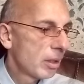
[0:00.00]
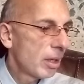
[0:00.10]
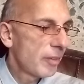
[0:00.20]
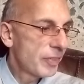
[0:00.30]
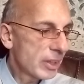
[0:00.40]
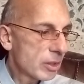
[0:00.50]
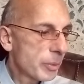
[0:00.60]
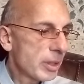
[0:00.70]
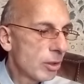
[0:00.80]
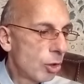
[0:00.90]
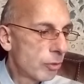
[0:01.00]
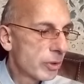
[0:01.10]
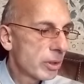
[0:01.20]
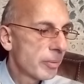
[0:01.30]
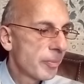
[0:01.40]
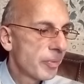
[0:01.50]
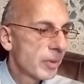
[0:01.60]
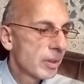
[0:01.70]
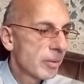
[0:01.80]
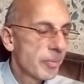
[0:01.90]
a victory over
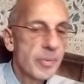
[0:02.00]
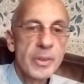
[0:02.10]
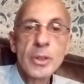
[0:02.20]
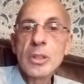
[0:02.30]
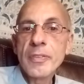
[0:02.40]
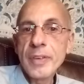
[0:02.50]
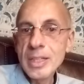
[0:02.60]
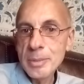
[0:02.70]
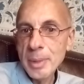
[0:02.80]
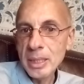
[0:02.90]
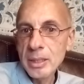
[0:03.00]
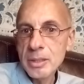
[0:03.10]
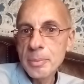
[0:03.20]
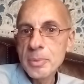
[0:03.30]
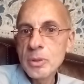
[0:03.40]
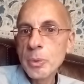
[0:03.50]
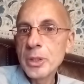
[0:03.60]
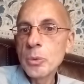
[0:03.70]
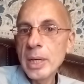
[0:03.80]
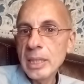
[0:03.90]
your defense mechanisms when
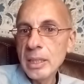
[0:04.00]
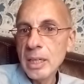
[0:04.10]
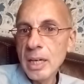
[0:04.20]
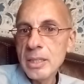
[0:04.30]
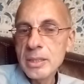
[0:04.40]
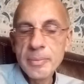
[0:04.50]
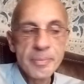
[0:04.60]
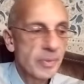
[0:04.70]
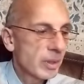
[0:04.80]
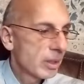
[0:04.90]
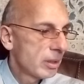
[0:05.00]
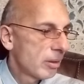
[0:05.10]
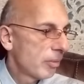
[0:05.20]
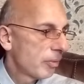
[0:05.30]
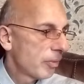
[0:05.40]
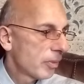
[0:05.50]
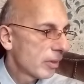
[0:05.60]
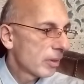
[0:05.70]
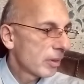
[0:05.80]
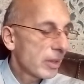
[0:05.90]
you recognize
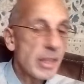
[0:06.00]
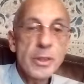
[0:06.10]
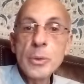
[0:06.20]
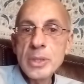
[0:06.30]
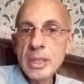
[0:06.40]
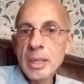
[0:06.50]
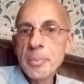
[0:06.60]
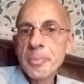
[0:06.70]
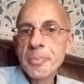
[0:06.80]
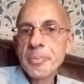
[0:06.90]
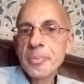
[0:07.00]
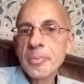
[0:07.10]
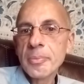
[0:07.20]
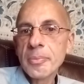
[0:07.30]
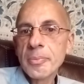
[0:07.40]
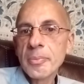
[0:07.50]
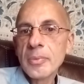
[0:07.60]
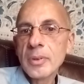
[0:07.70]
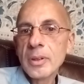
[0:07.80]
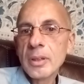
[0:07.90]
that using them
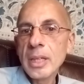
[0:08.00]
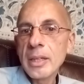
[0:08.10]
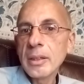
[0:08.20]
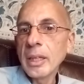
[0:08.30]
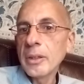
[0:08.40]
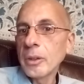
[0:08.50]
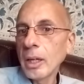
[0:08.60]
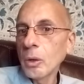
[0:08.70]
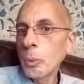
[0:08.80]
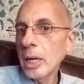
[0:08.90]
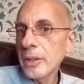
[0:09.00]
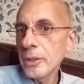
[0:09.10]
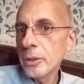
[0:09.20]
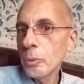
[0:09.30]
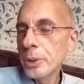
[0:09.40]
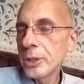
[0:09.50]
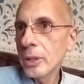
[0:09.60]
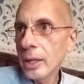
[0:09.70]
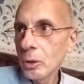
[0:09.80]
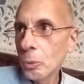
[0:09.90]
that, that you're not aware that you, when you're
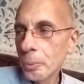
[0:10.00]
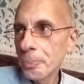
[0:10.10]
not a,